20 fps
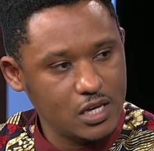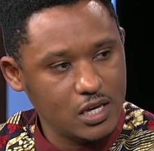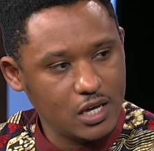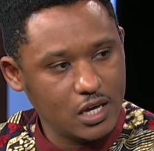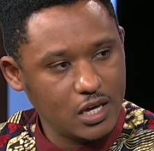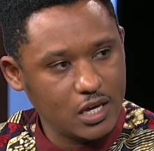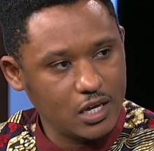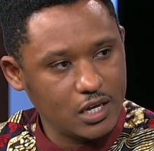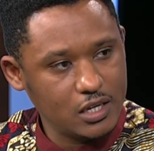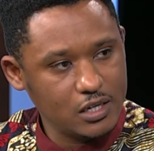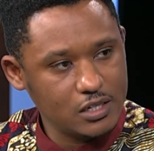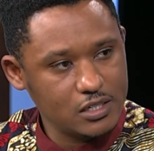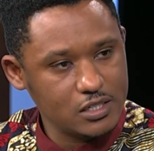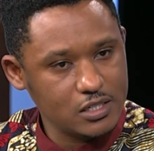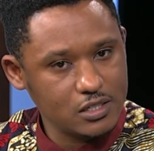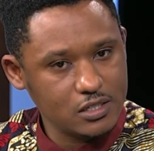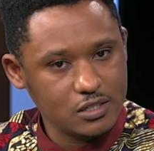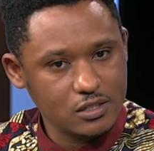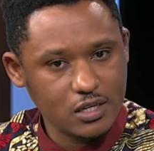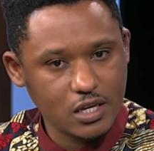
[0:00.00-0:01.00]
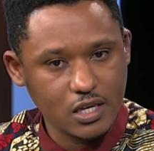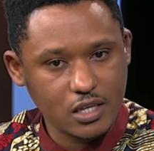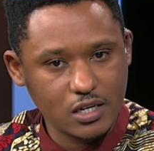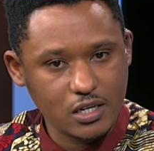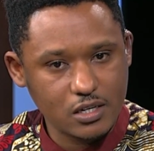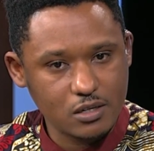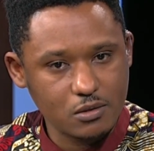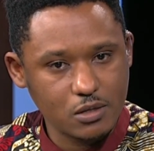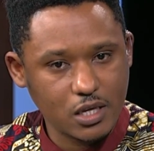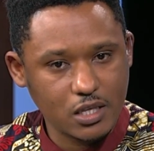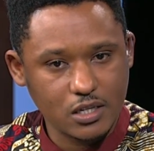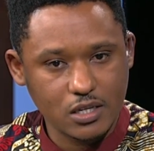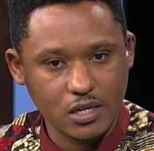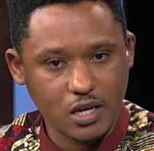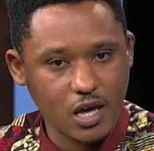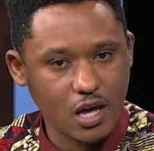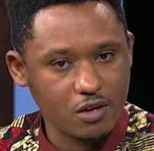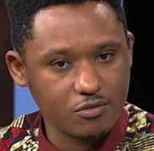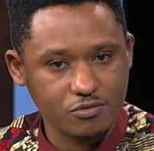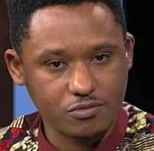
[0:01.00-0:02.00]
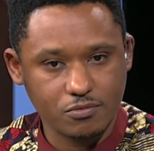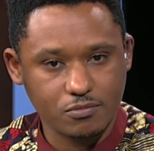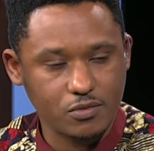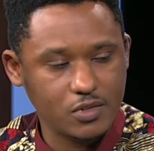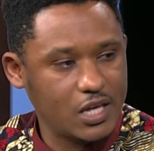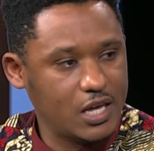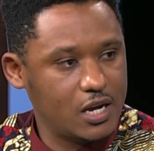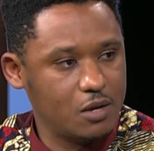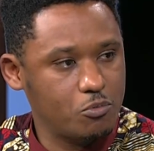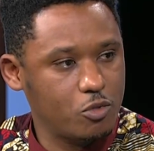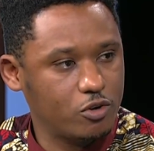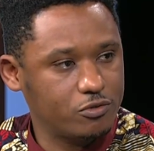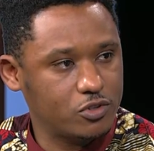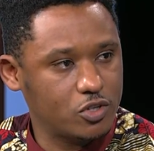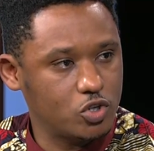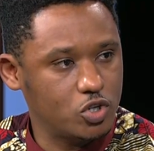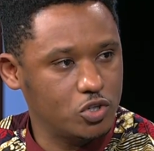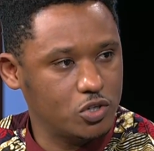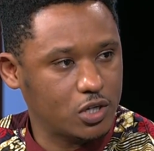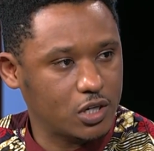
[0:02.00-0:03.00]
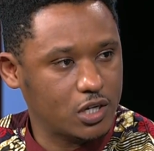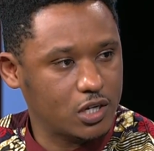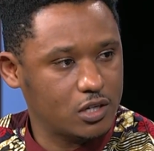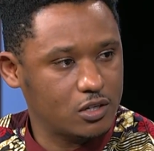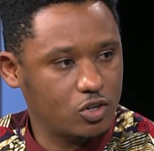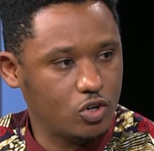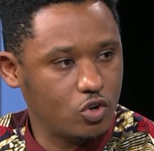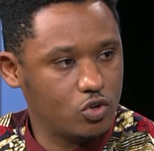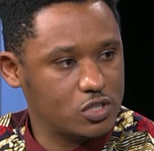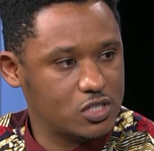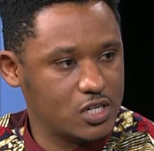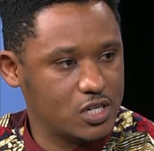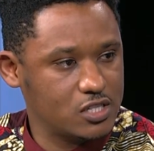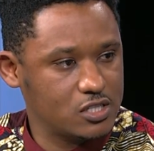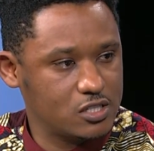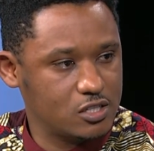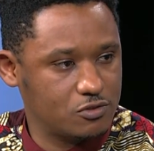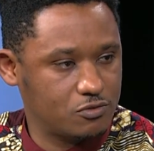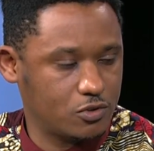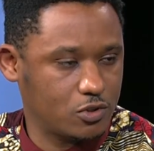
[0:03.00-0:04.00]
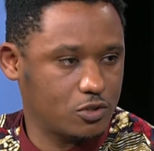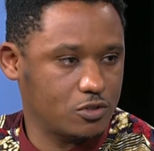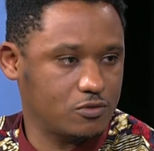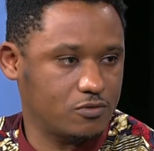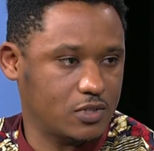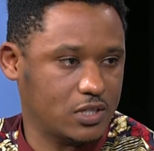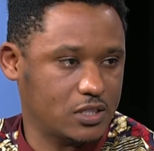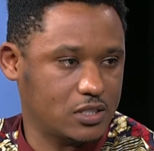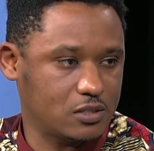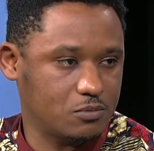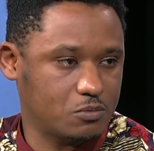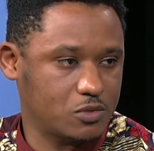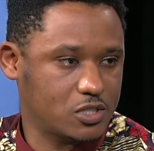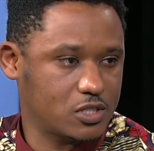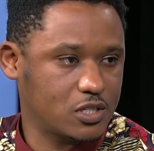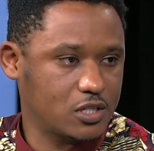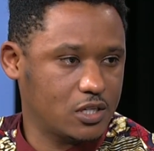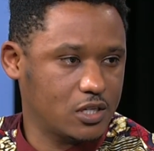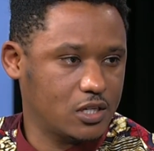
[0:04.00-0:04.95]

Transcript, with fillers: and, and, and have let him off the hook. No justice for those victims.